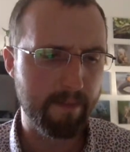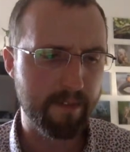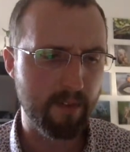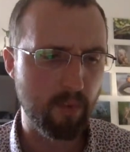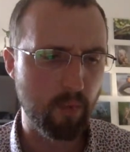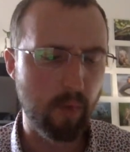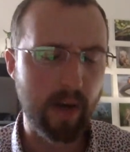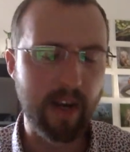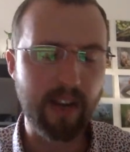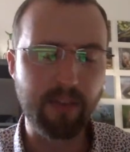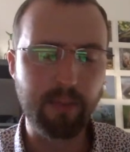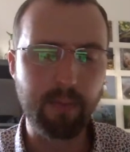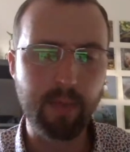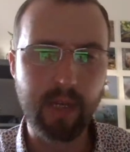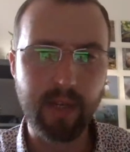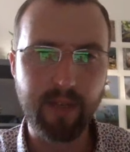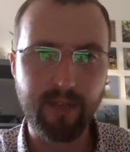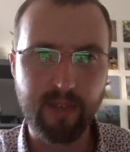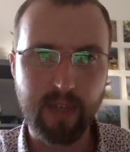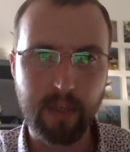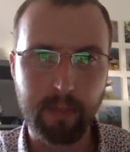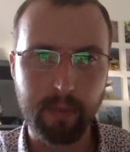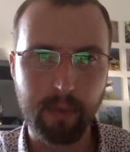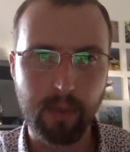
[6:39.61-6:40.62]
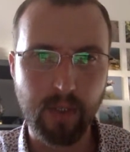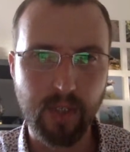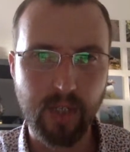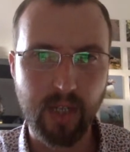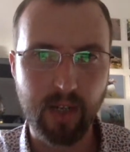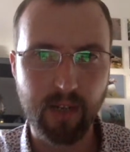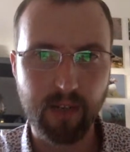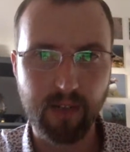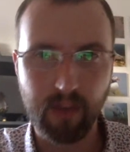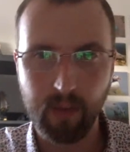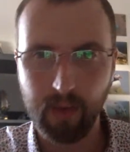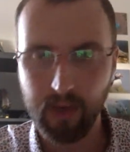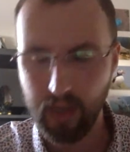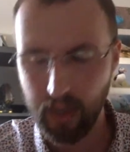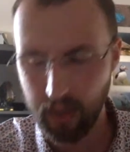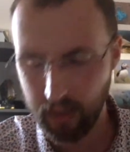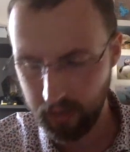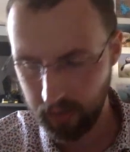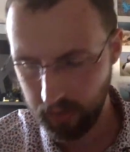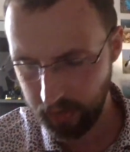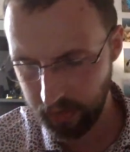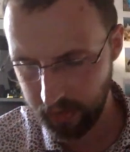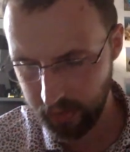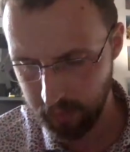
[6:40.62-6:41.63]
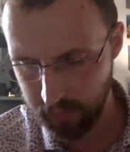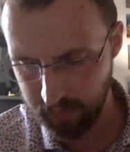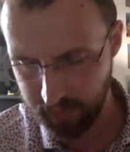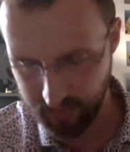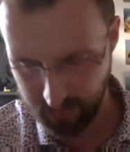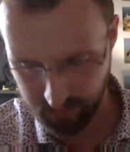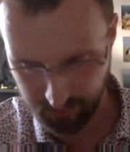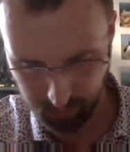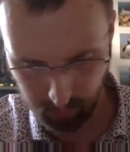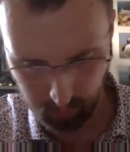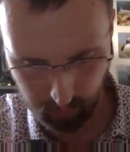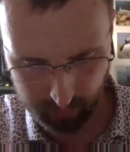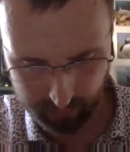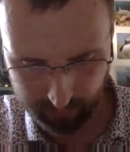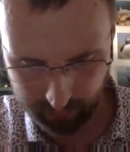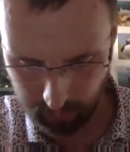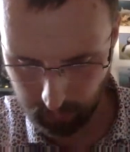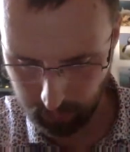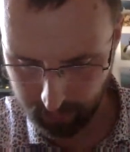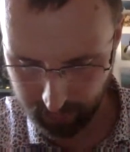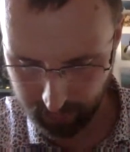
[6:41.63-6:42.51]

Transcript: raise money for the project. So I owe Vince quite a lot